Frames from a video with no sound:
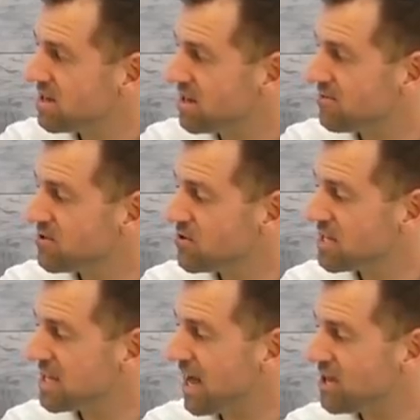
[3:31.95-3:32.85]
If you
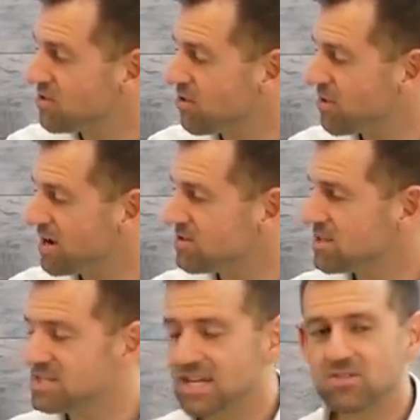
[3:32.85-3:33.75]
could gather around
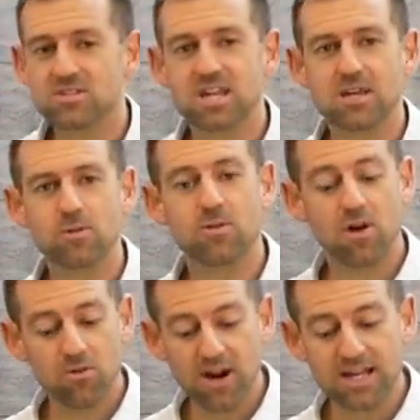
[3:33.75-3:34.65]
the dinner table.
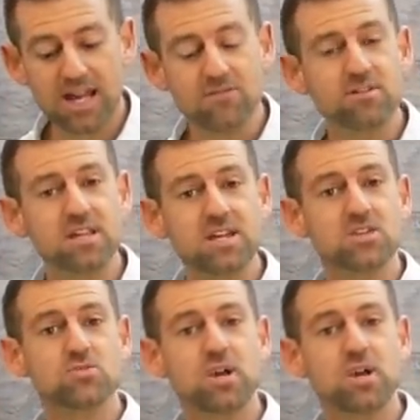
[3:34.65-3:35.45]
All right, everything is